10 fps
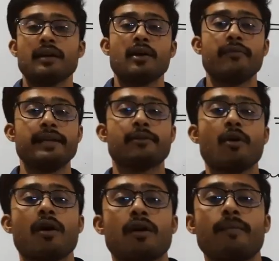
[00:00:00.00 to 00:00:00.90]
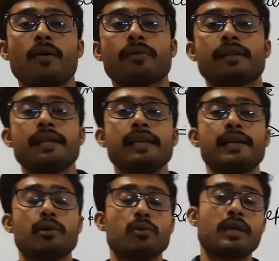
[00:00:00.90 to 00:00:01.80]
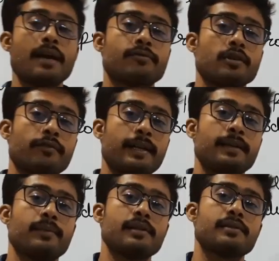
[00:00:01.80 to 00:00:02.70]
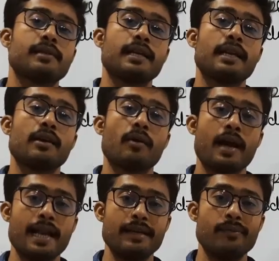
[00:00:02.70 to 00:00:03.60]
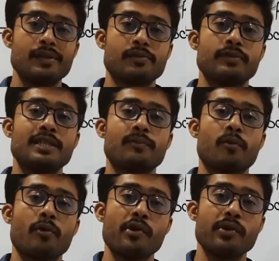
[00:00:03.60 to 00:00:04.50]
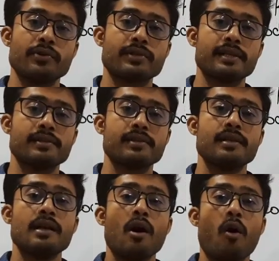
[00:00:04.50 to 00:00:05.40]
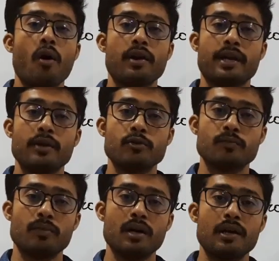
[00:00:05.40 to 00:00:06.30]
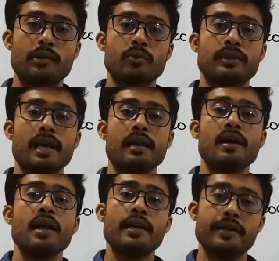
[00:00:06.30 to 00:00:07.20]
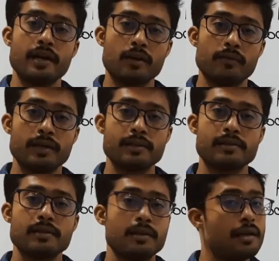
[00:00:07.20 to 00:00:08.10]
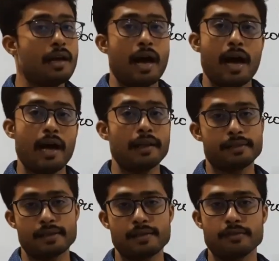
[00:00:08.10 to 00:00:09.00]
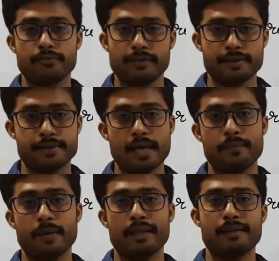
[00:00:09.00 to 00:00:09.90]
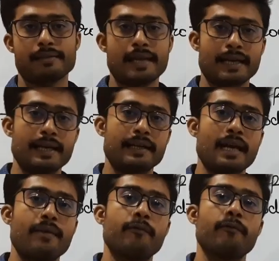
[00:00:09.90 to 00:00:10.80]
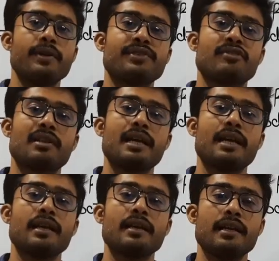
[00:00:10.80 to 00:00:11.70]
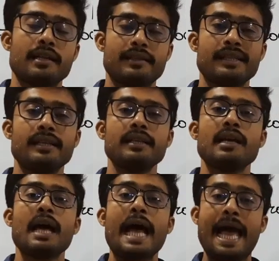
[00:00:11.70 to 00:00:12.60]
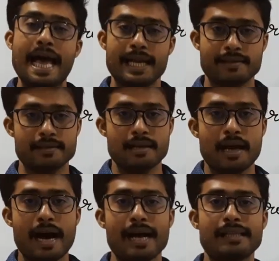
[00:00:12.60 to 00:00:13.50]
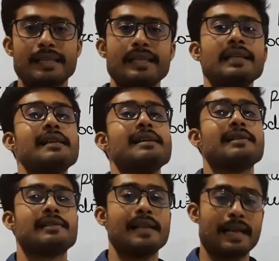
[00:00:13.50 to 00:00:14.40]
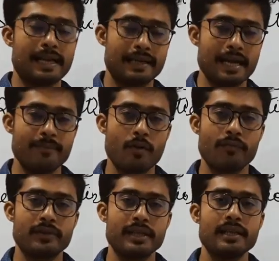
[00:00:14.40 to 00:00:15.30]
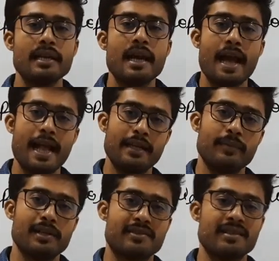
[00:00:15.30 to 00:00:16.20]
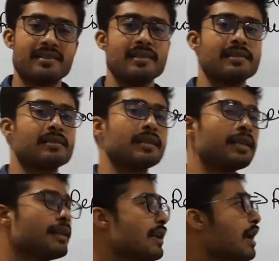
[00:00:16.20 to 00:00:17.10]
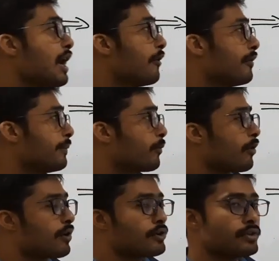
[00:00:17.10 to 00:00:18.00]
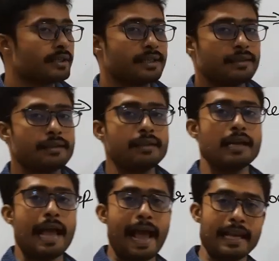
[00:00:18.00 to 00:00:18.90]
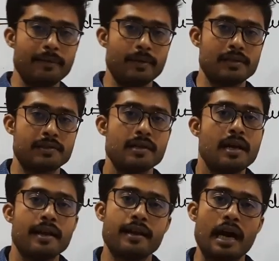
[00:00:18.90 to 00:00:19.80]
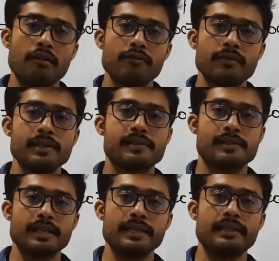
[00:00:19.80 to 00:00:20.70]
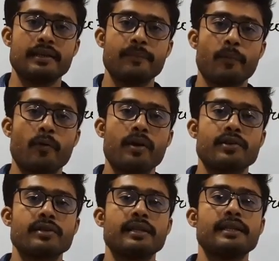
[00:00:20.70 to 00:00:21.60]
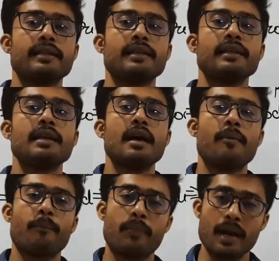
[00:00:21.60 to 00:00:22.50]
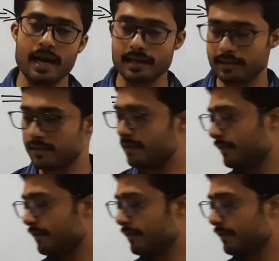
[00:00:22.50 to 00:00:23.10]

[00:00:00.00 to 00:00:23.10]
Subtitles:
we talk about the two types of animals, the animals which produces or gives birth to their young ones. This is first type, and the second type which lay the eggs are the second type of the animals. This is the reproduction in the animals. Now we will see the reproduction in the plants.